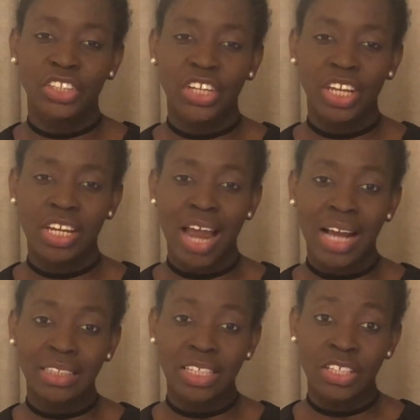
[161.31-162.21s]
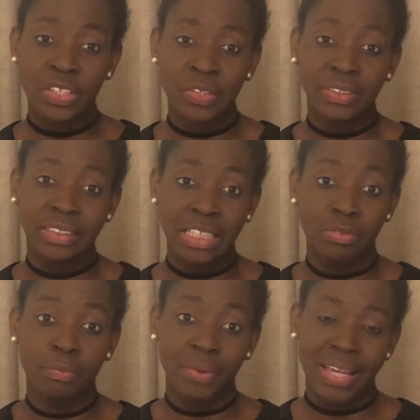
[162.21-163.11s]
You can actually use
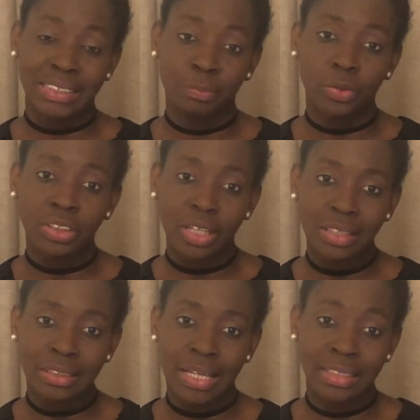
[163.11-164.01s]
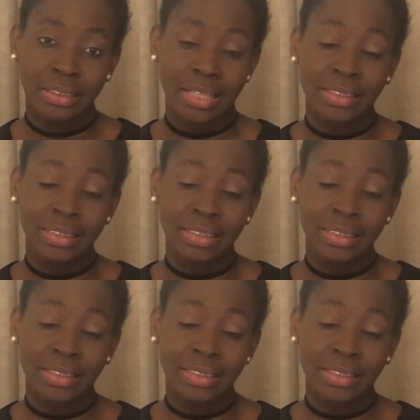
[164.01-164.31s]
serum-based products as,